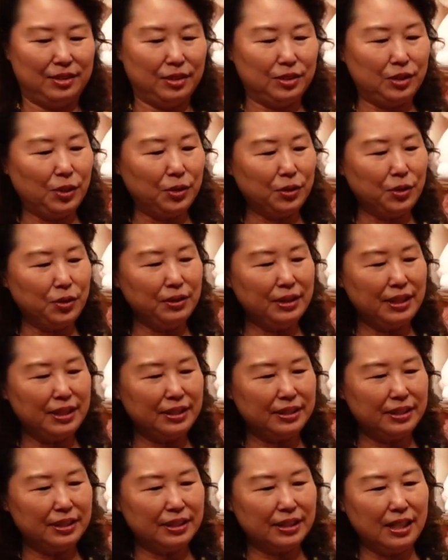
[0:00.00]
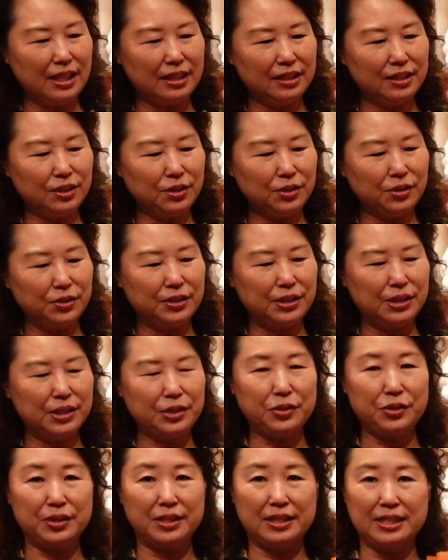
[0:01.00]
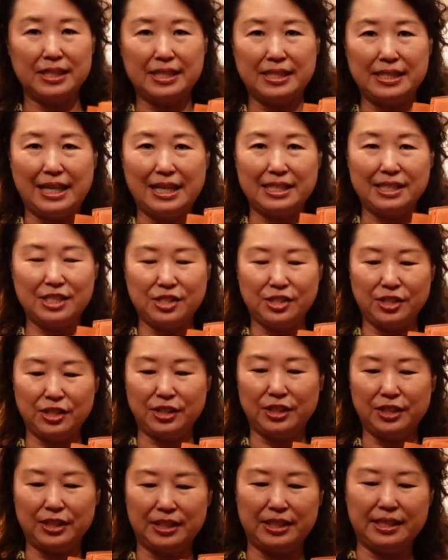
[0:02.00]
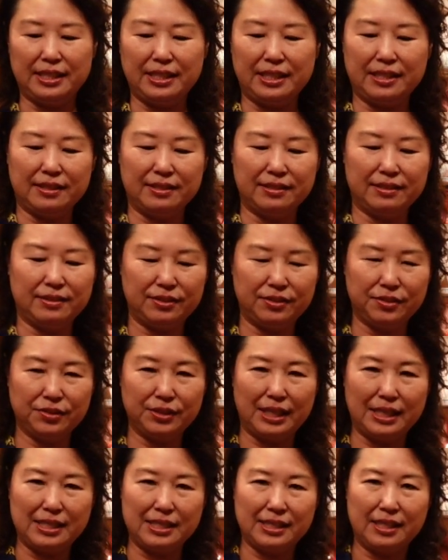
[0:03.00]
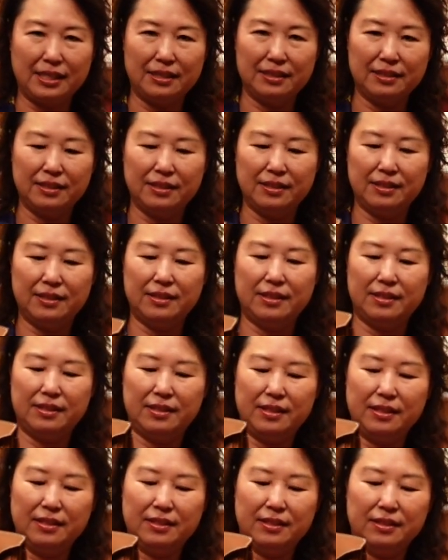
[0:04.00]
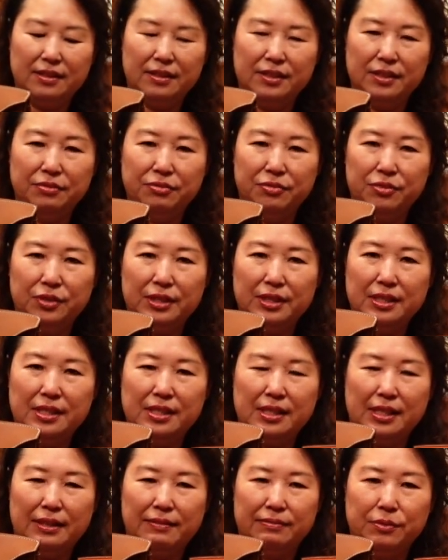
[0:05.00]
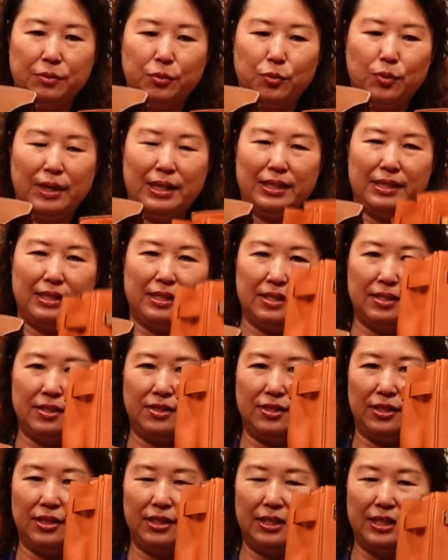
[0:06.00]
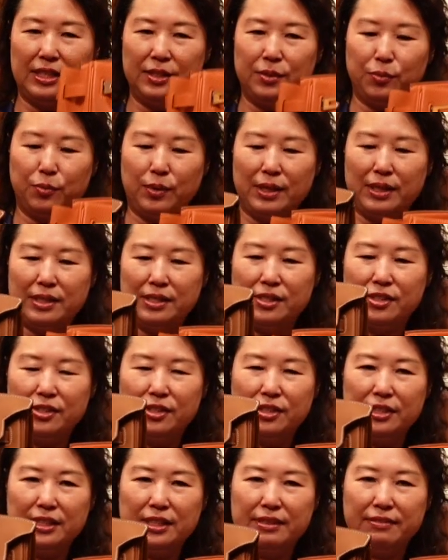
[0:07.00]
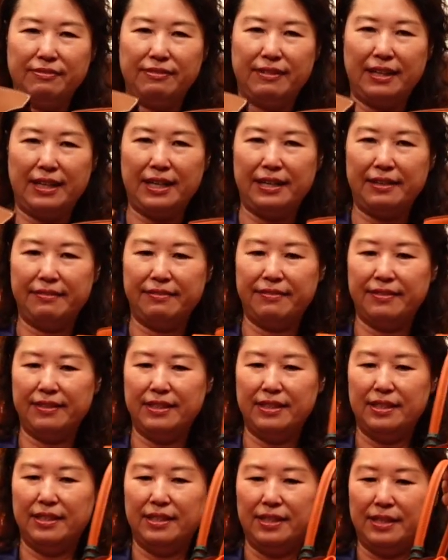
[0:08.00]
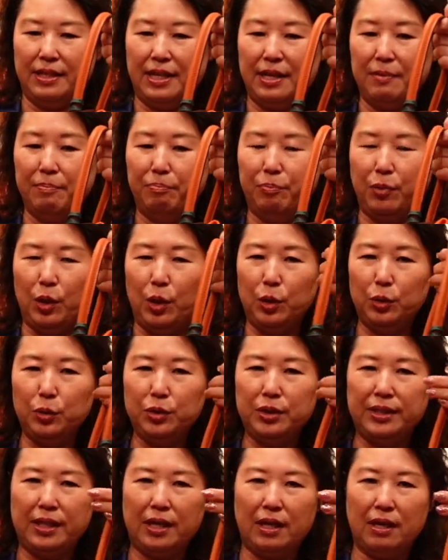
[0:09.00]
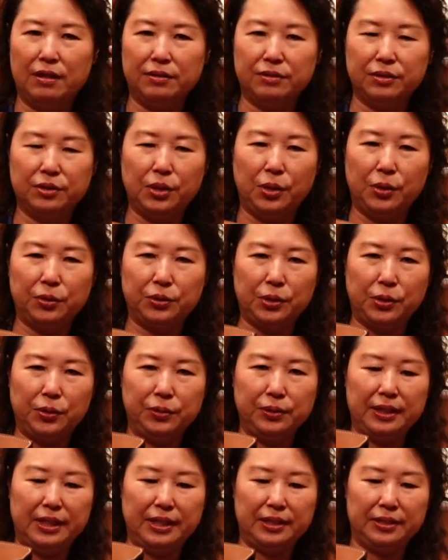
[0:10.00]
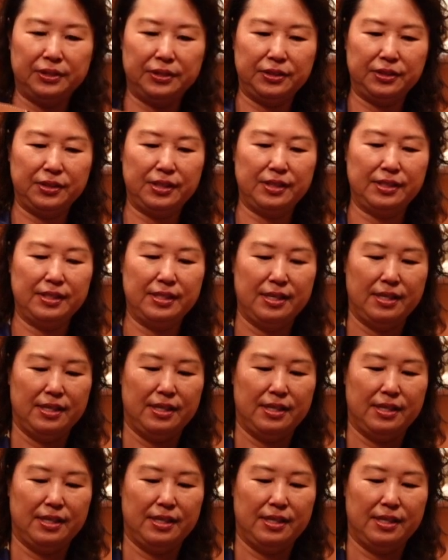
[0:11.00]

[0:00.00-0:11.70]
Togo leather color orange in the size 30, and you guys can see the difference. One is 30, one is 35, and both are Togo leathers.